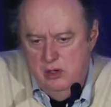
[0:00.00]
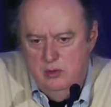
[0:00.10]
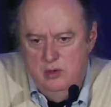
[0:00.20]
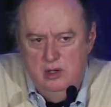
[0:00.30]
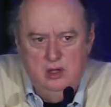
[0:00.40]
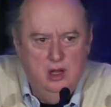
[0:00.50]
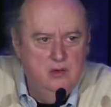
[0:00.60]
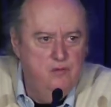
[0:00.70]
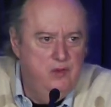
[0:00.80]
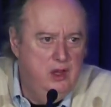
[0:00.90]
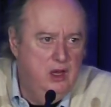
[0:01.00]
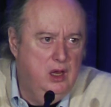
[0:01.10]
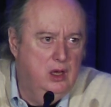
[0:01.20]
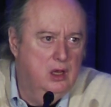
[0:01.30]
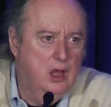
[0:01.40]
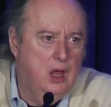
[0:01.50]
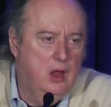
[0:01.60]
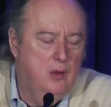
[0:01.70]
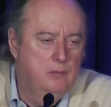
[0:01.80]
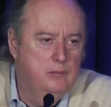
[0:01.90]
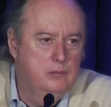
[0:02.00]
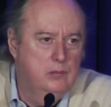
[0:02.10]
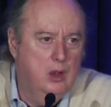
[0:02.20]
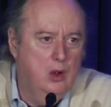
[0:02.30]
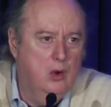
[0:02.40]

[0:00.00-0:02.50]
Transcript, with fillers: you need convening um,